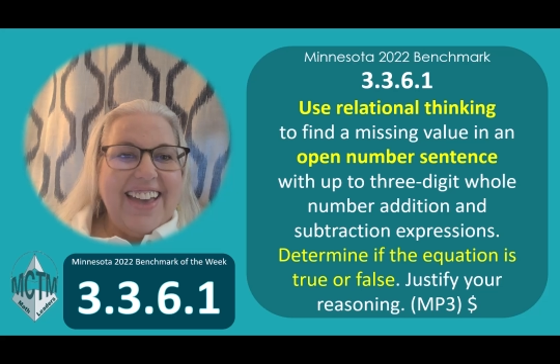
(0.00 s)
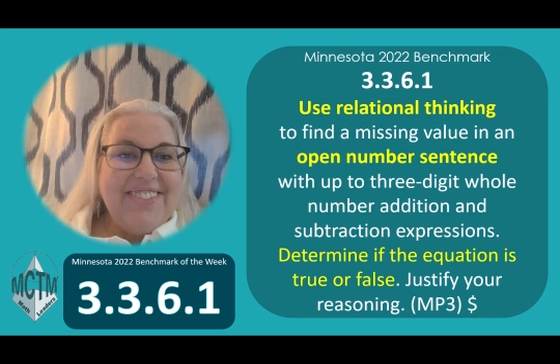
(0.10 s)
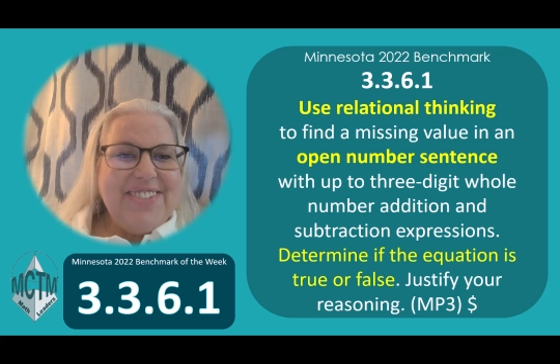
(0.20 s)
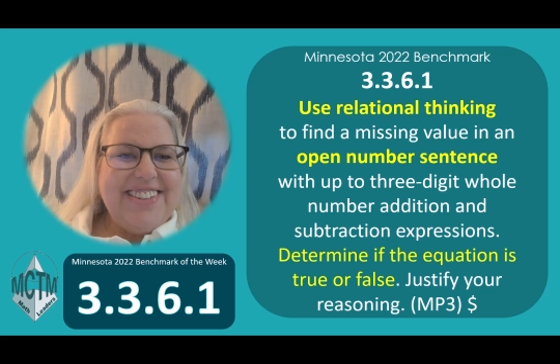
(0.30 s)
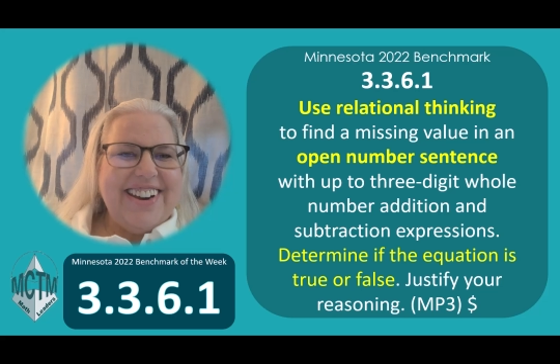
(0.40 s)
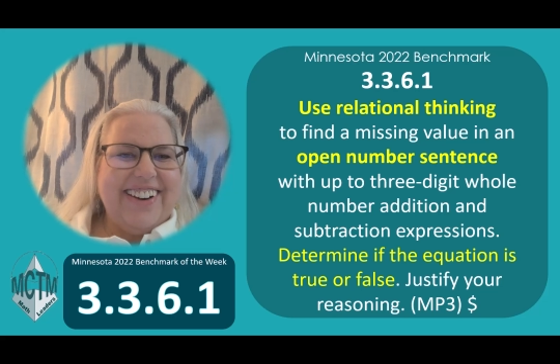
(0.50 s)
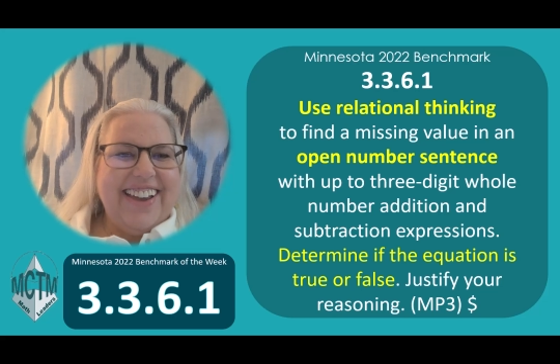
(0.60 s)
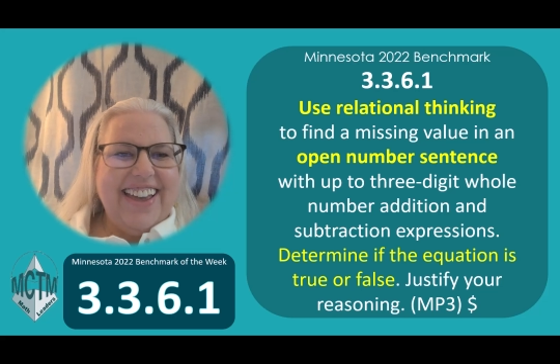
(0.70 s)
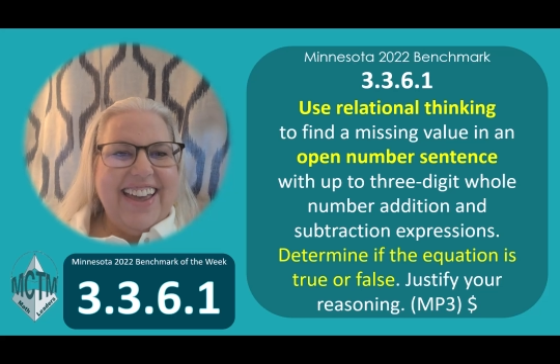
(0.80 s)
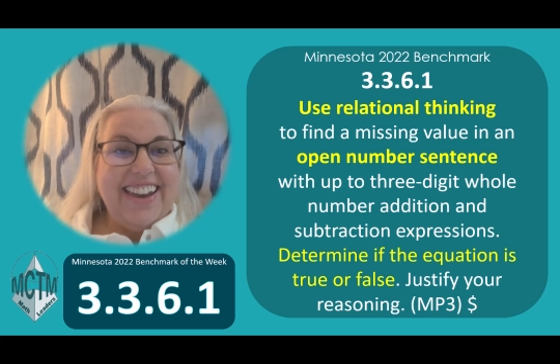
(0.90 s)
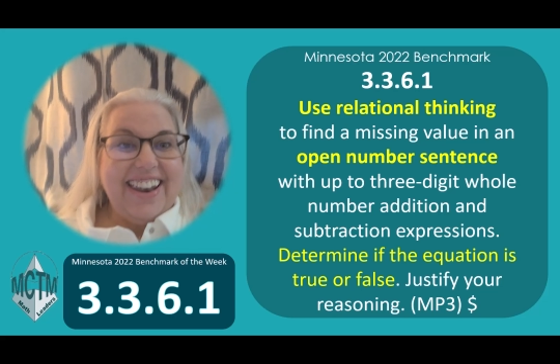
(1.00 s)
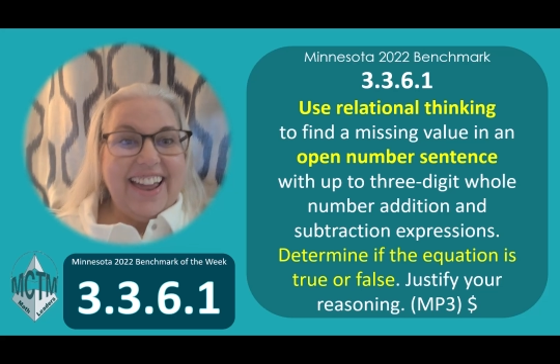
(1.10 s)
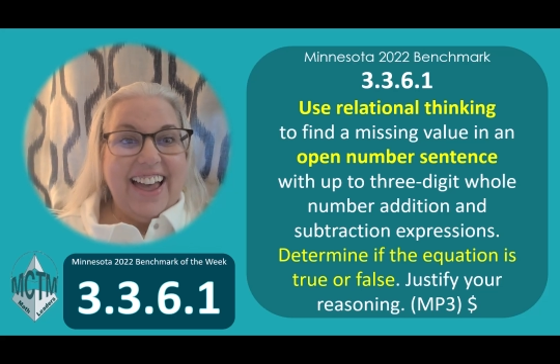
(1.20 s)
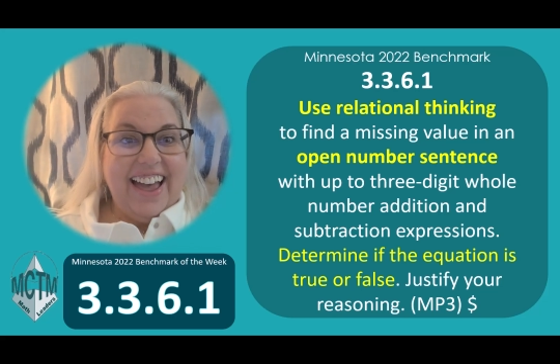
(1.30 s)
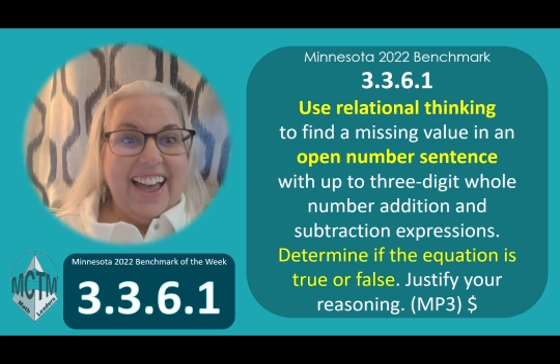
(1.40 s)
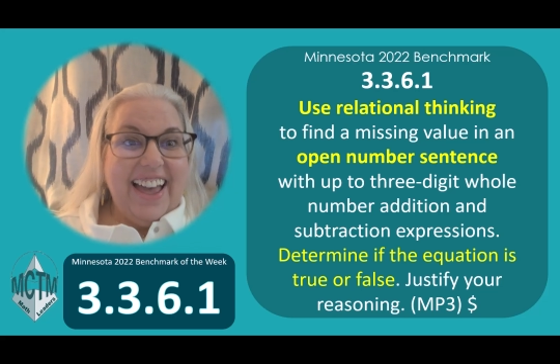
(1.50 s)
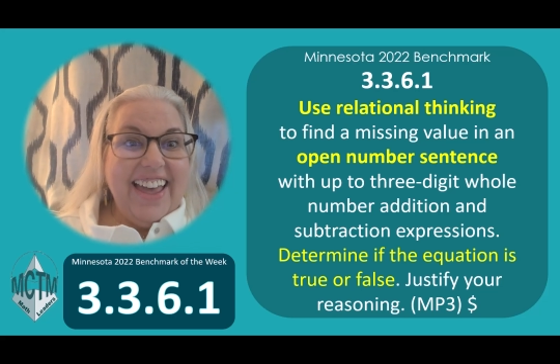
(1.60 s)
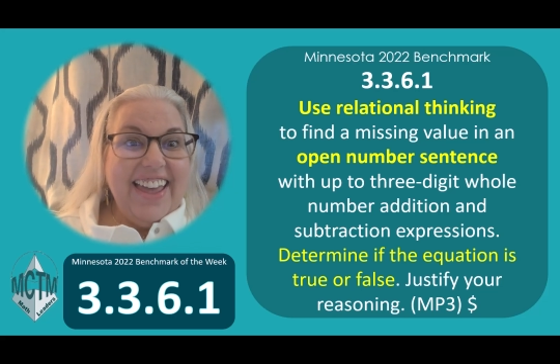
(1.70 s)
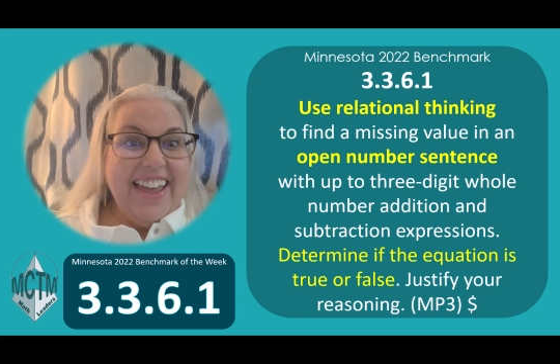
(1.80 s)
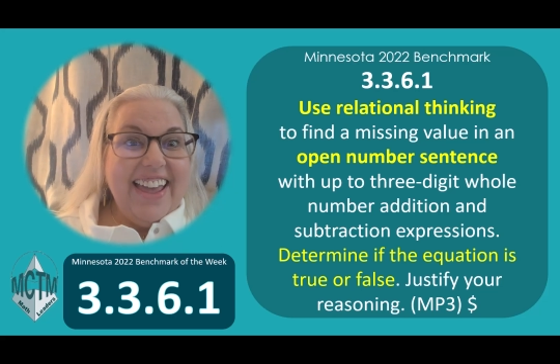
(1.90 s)
I'm Sarah, and
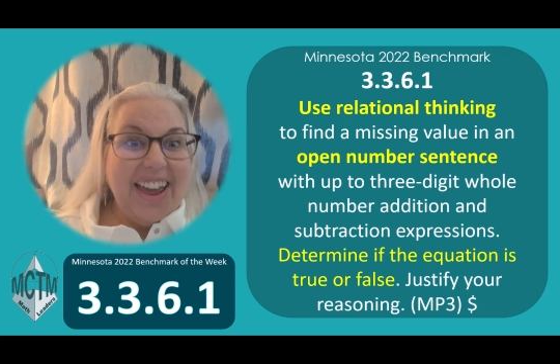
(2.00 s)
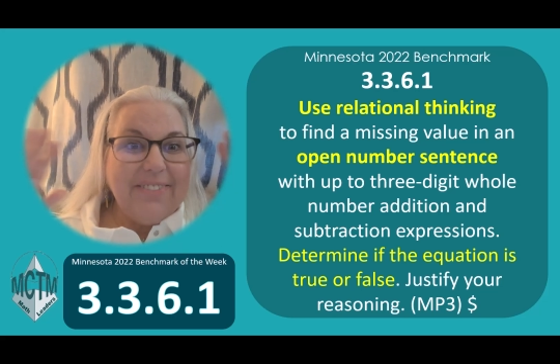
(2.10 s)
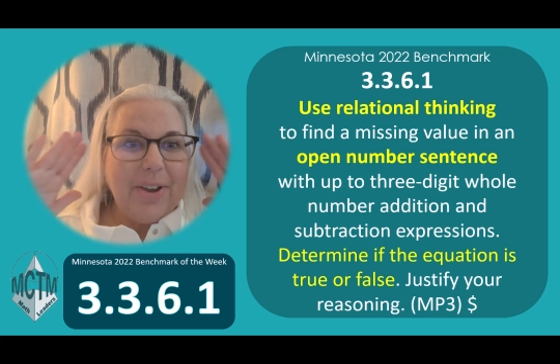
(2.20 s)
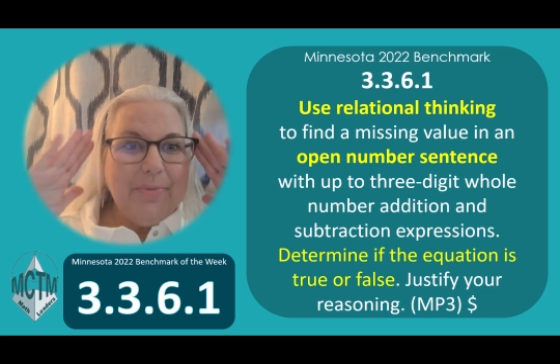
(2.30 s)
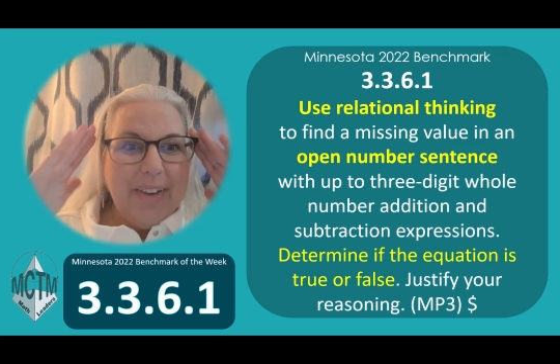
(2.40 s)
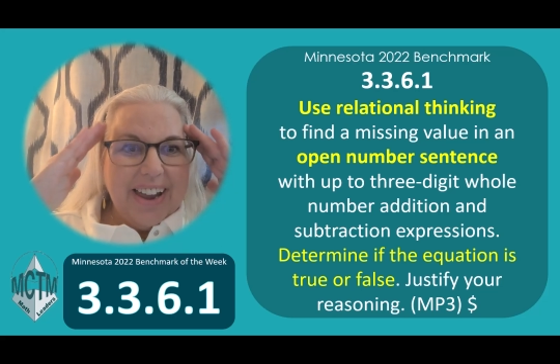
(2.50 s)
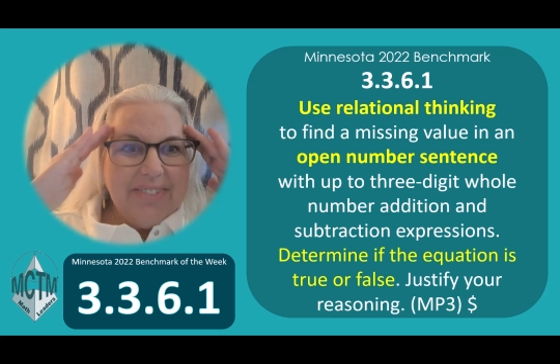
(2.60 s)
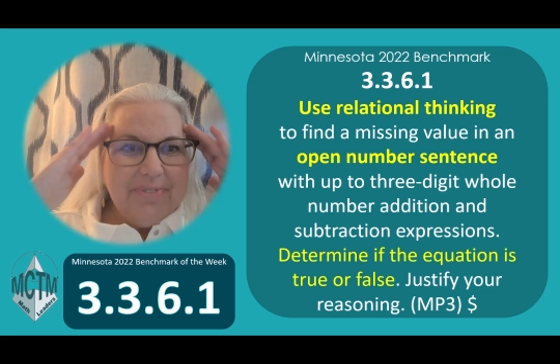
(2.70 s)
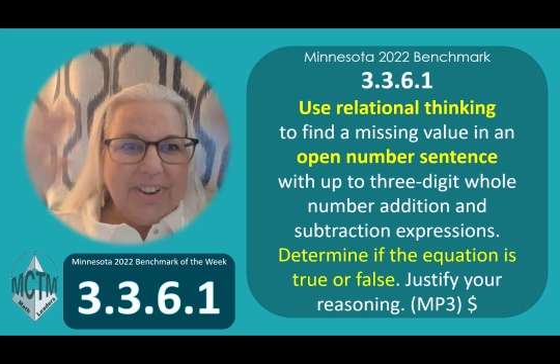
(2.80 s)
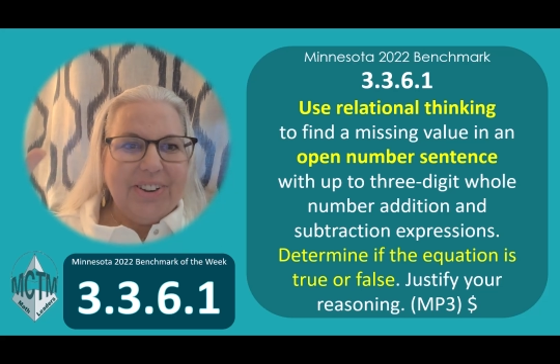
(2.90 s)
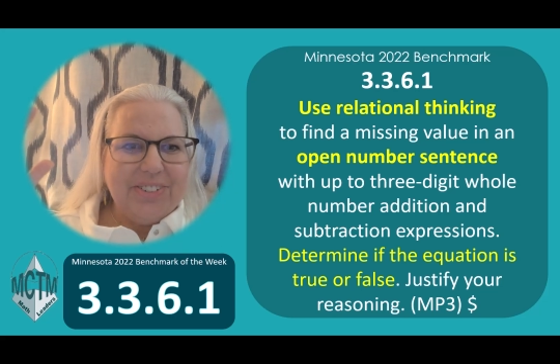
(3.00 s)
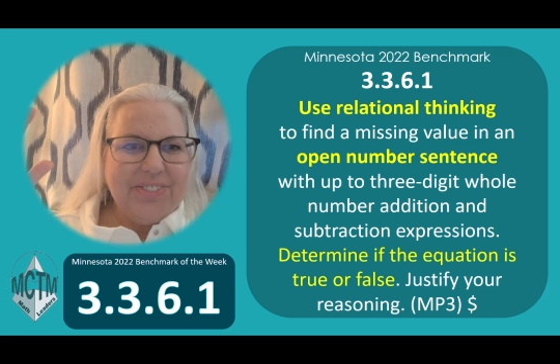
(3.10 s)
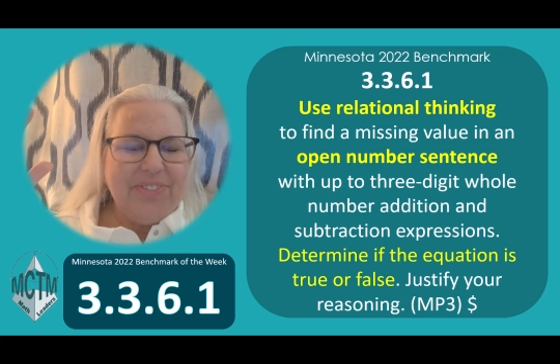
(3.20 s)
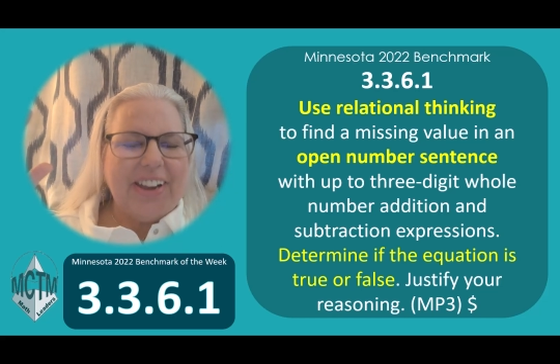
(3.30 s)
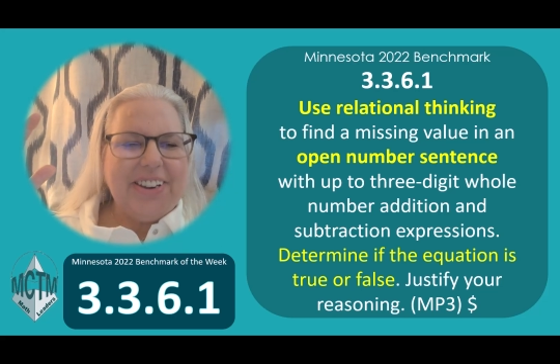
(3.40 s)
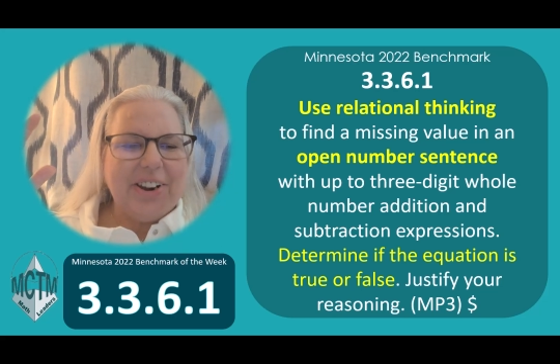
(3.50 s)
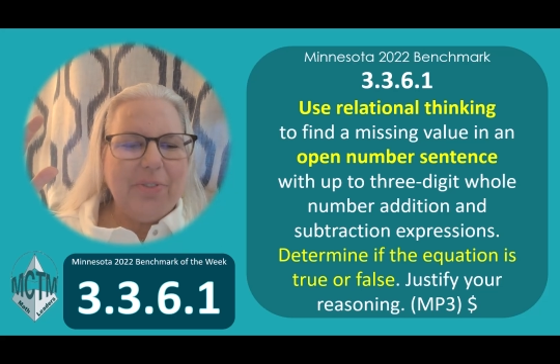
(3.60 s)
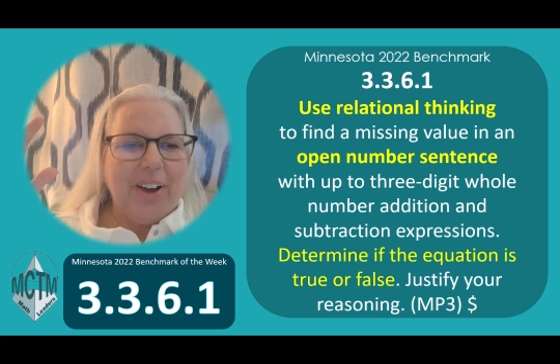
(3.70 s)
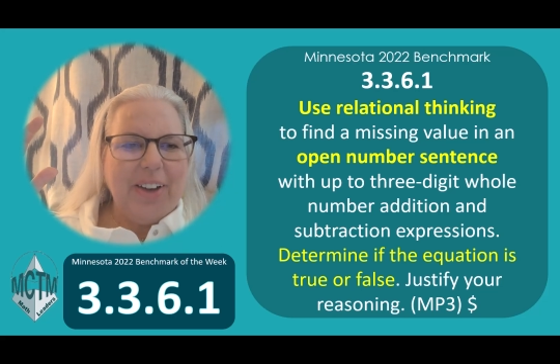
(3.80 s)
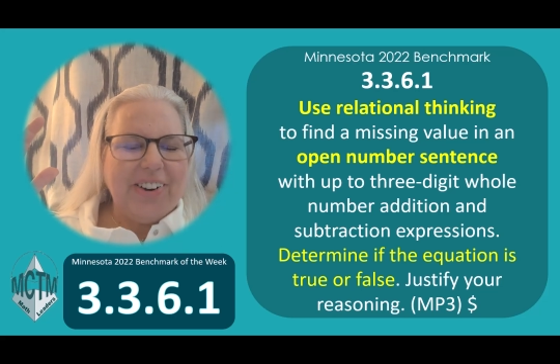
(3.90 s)
I had my mind blown by
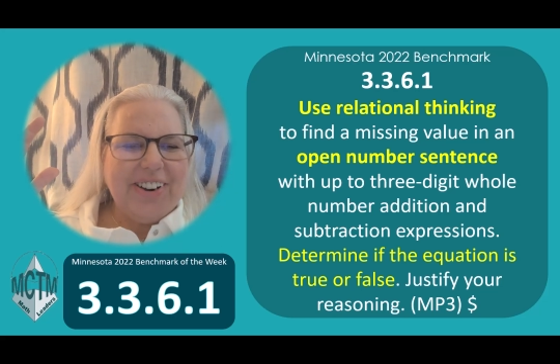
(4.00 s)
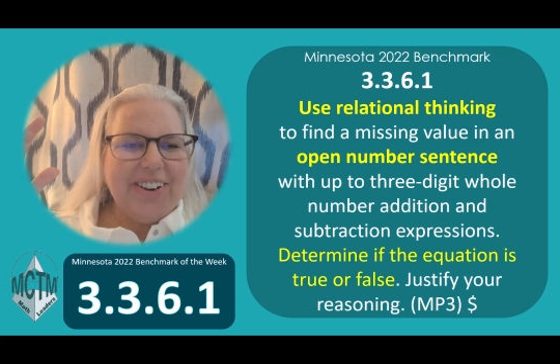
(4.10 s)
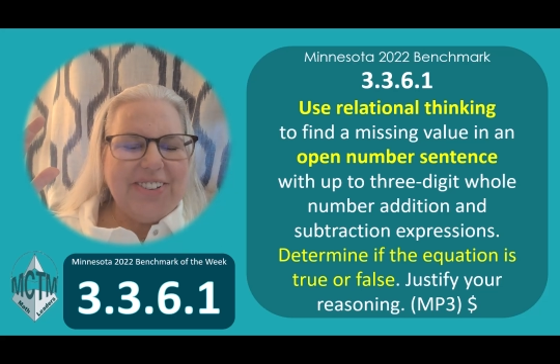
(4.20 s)
Terry Weiberg,